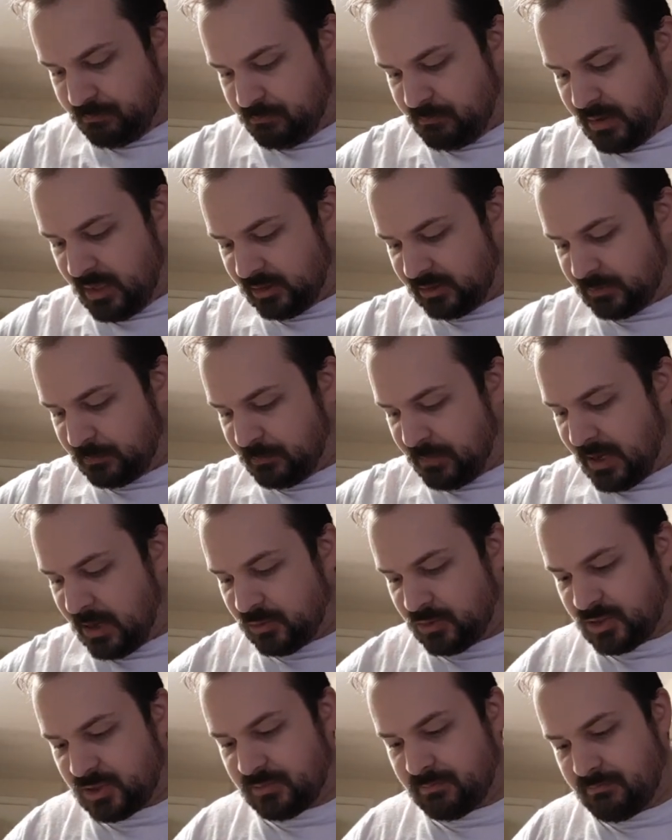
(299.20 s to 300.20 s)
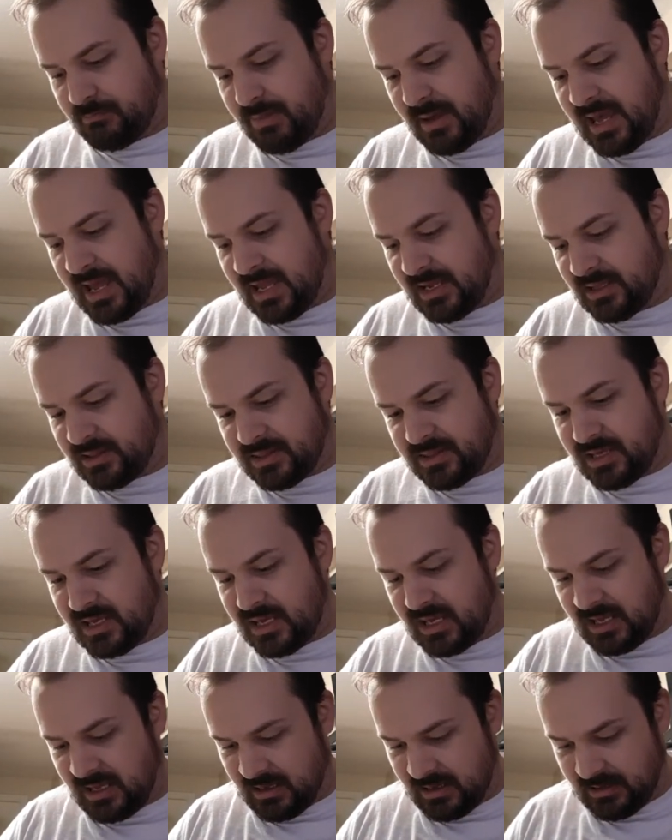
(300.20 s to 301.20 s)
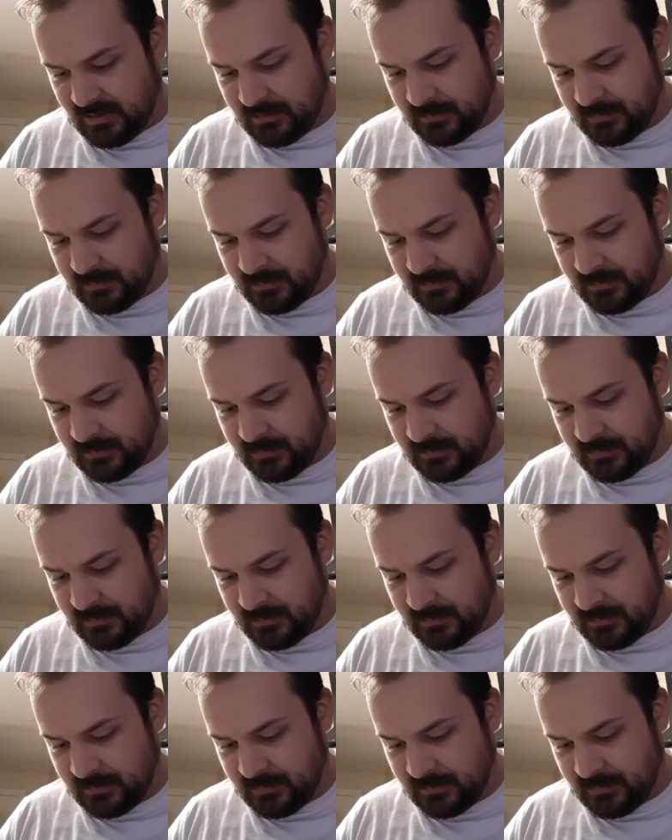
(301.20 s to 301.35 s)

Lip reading: belt pouch bag thingy